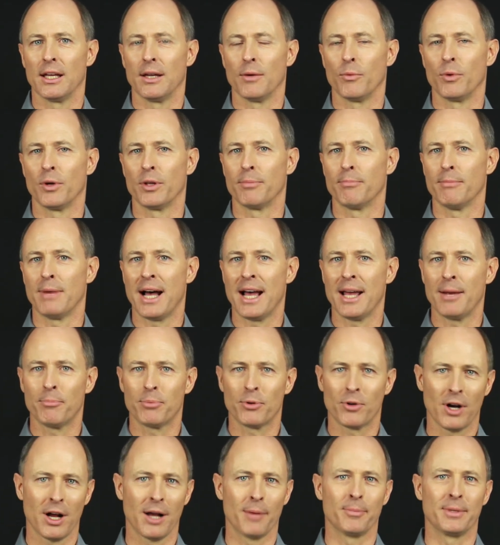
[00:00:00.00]
With my
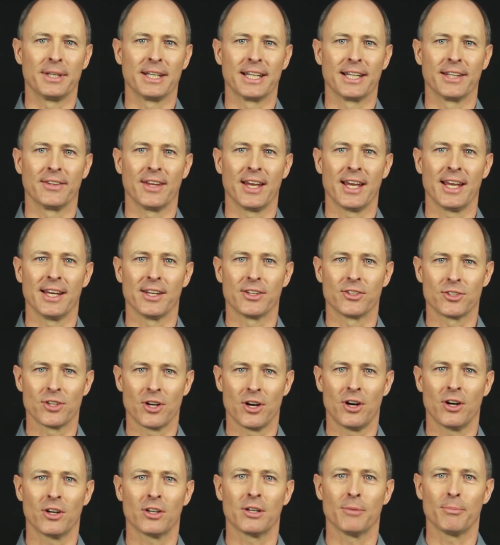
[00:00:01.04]
prompting, they had
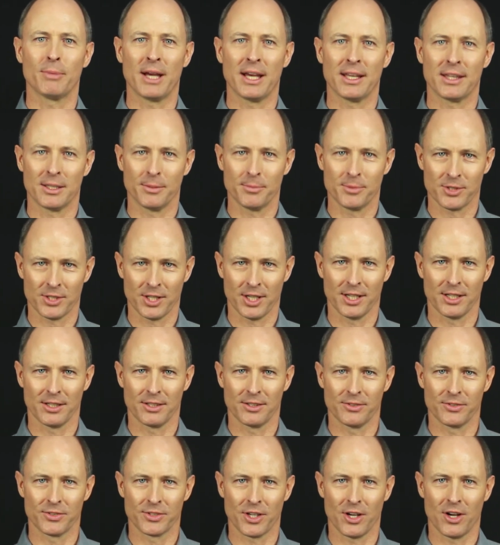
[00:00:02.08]
talked about
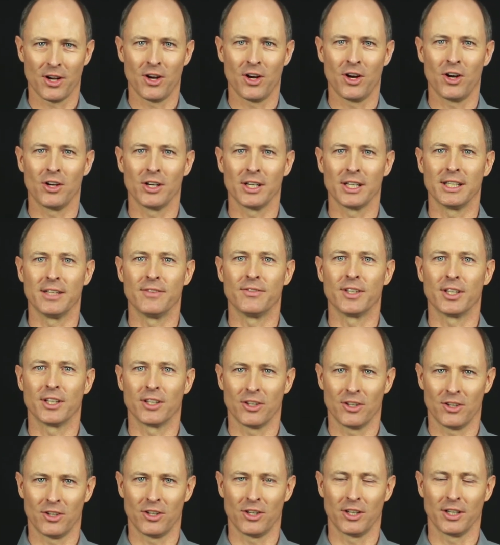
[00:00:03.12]
themselves all evening
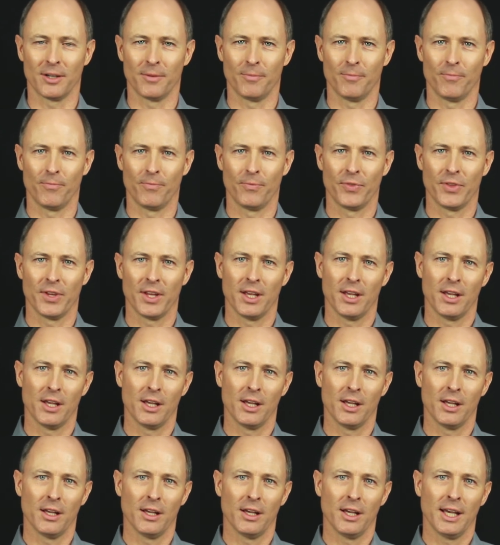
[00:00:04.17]
long.
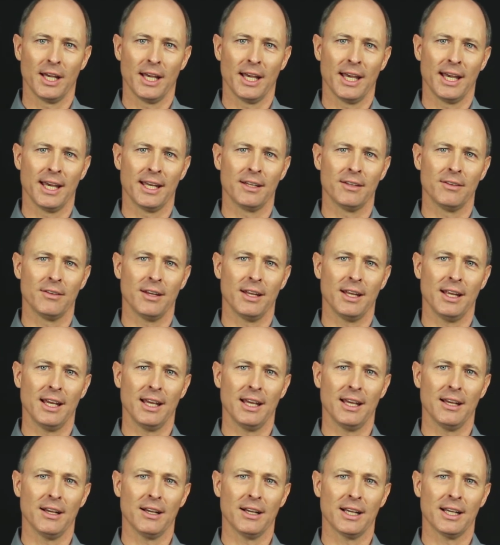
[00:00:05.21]
And
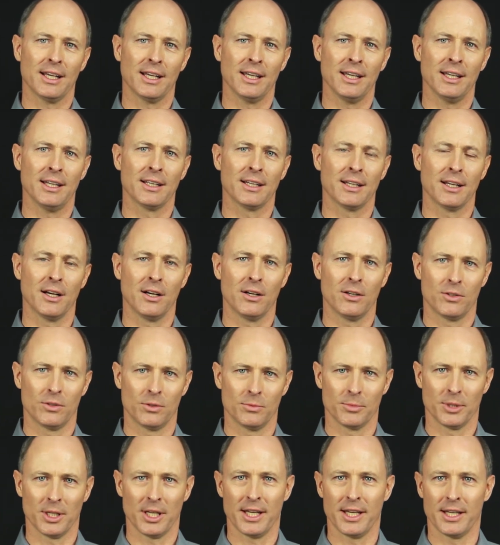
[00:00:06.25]
getting
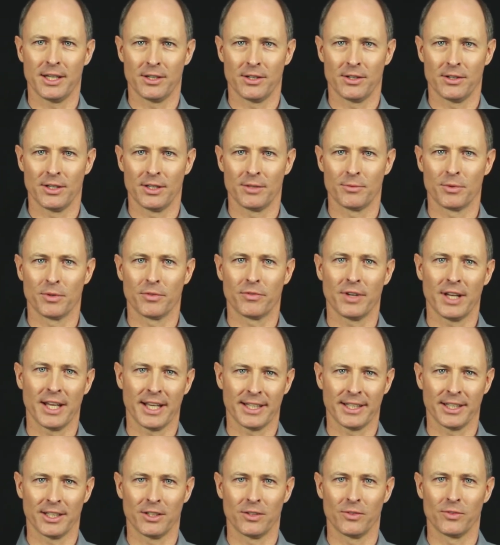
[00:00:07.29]
home later and
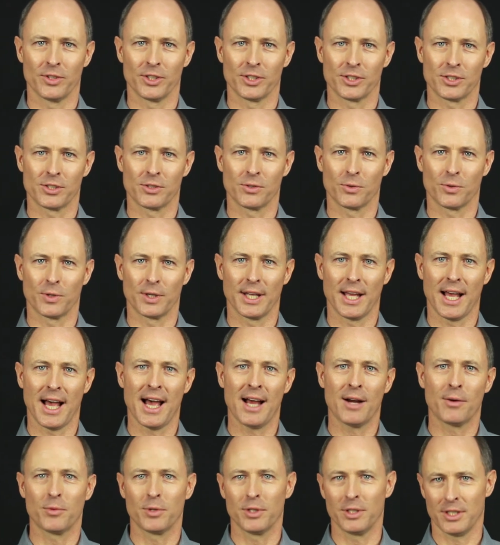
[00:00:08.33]
reflecting on this story,
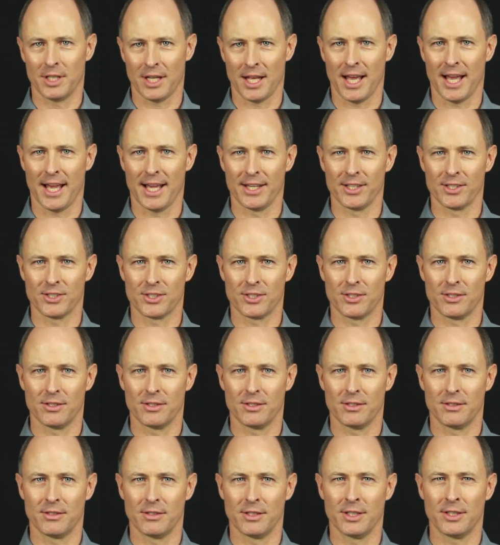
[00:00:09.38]
I realized
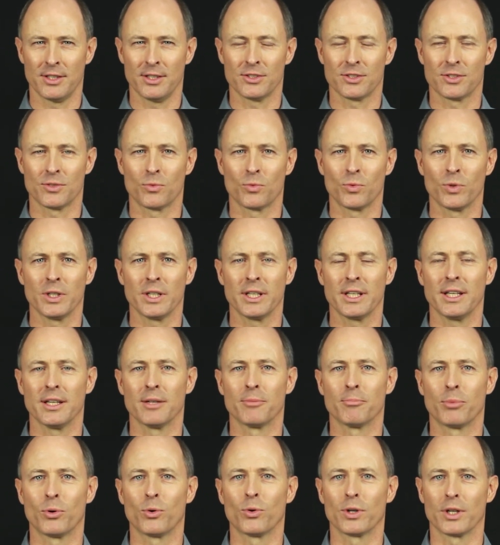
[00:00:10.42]
that there's a really
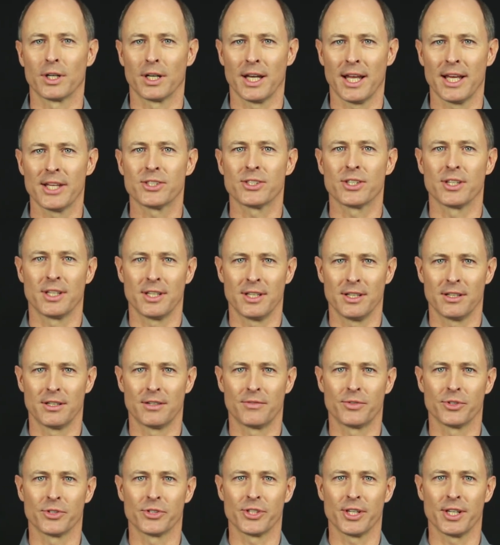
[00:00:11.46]
important lesson here
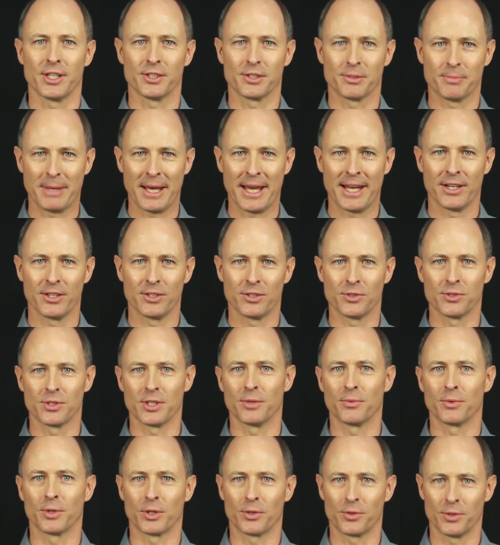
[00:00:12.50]
for sales managers
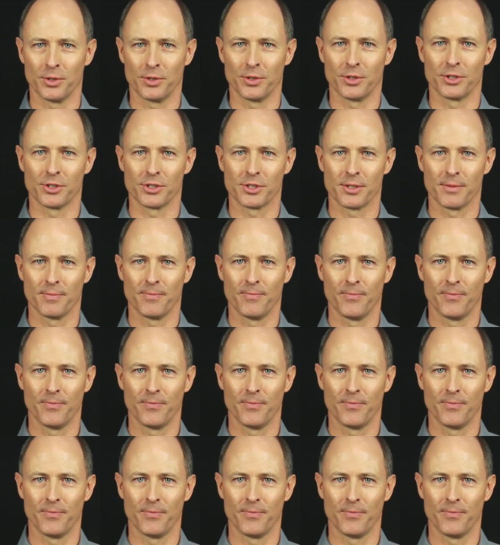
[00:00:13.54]
and recruiters.